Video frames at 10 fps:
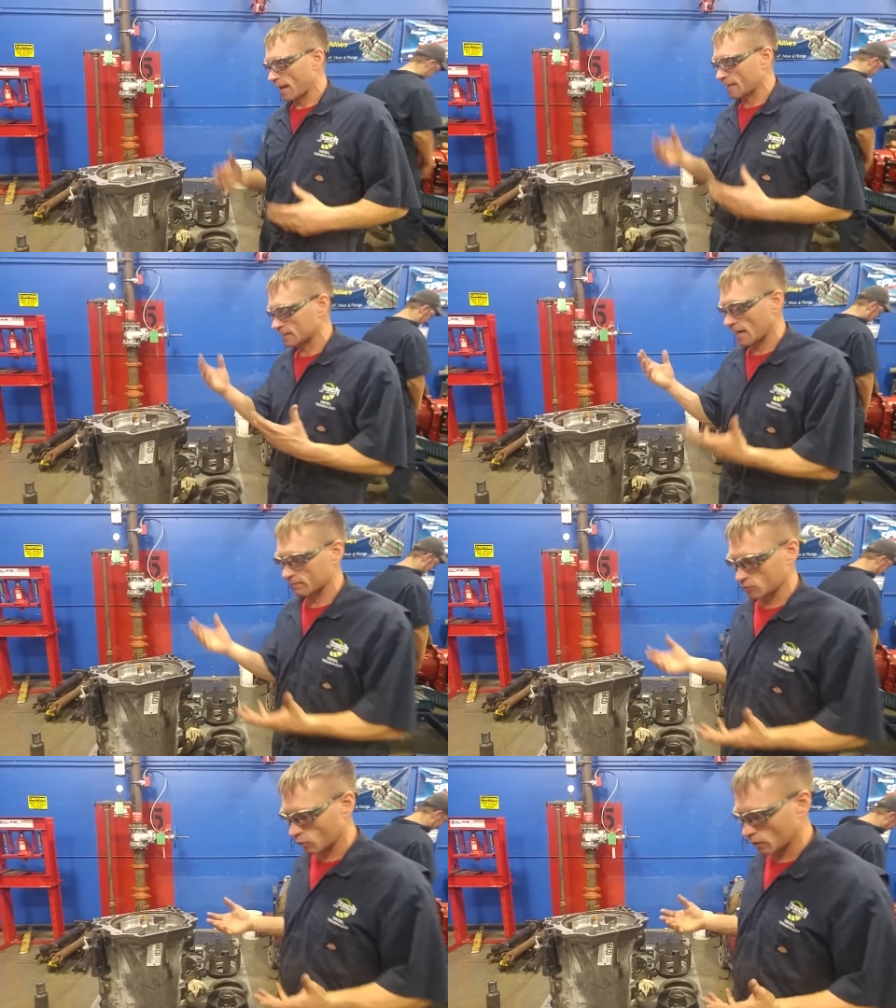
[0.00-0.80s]
as I
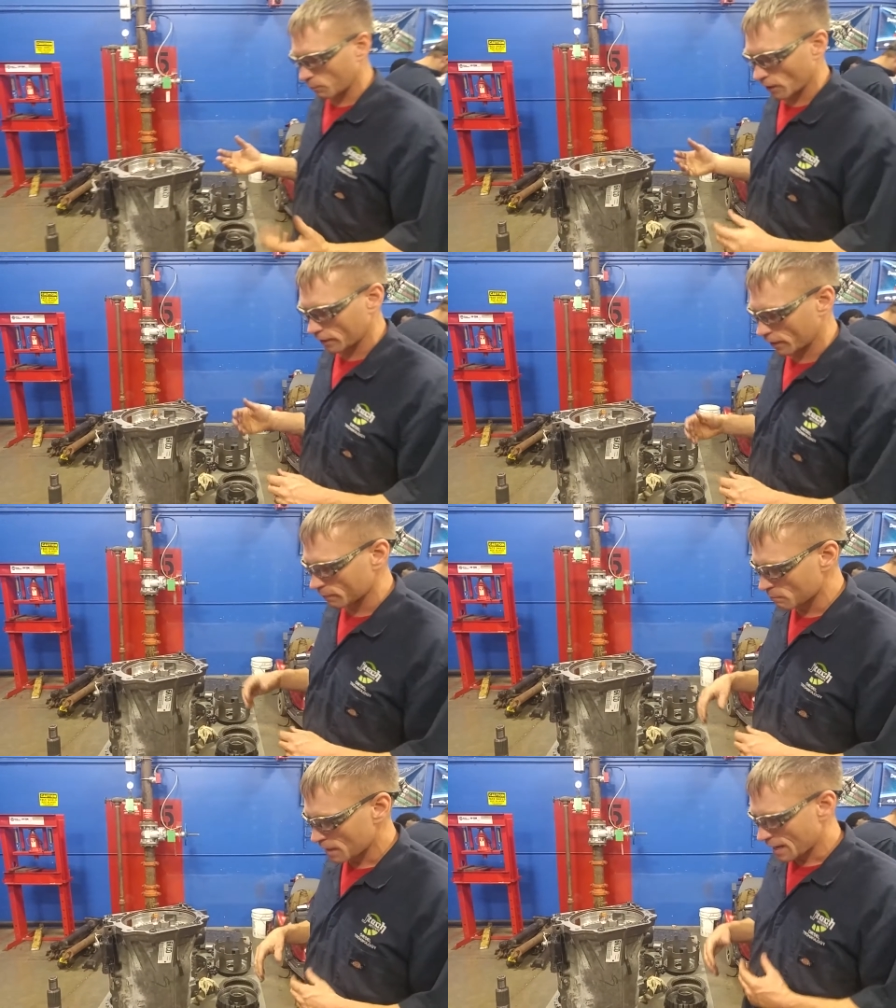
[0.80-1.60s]
have it torn apart here,
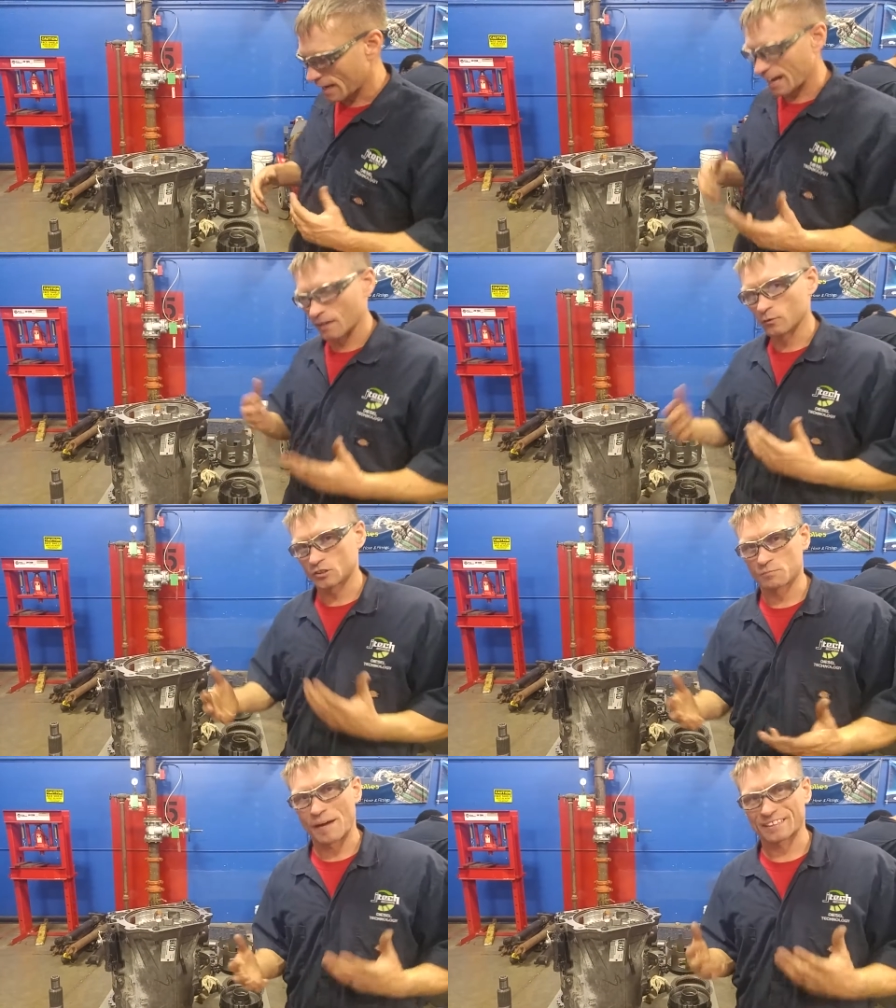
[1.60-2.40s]
how to
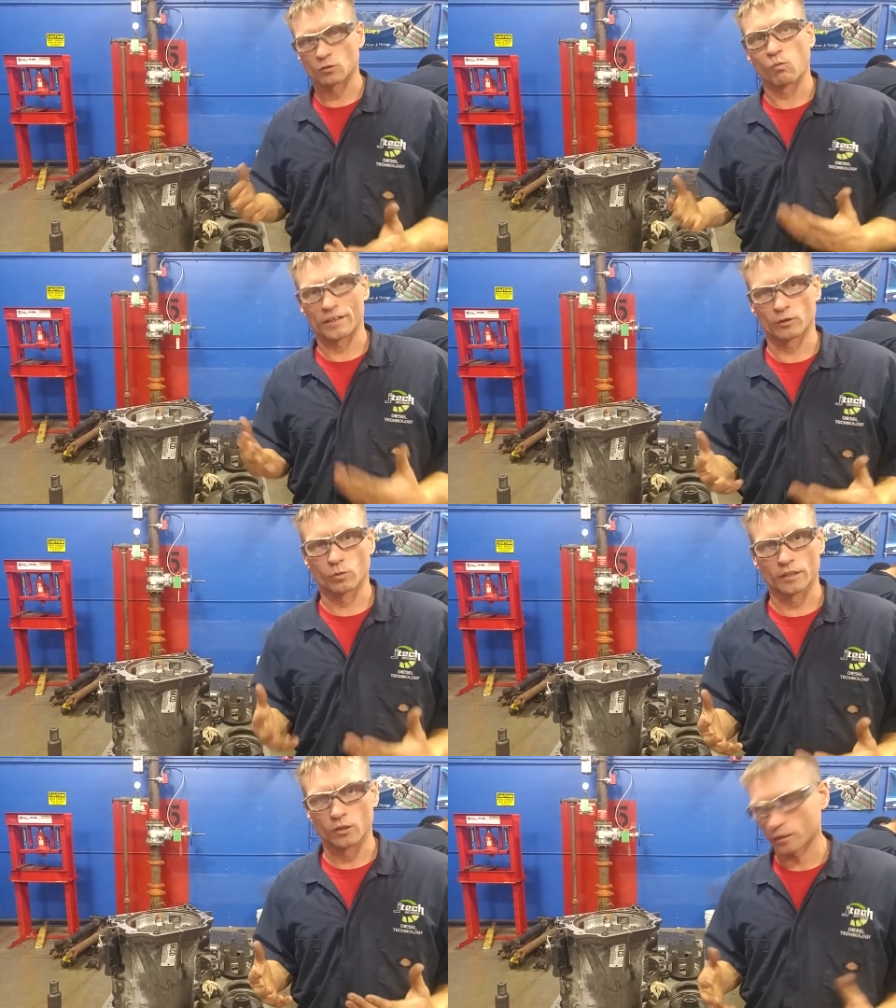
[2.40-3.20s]
inspect and what you're
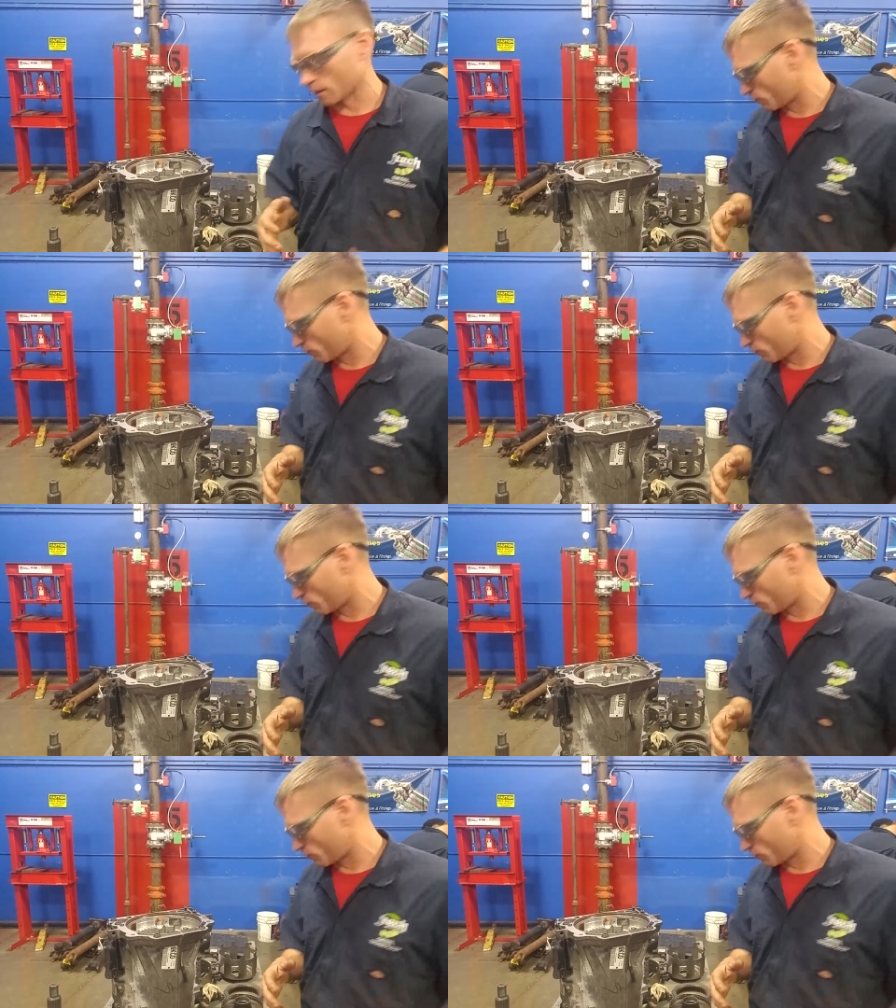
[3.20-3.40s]
really looking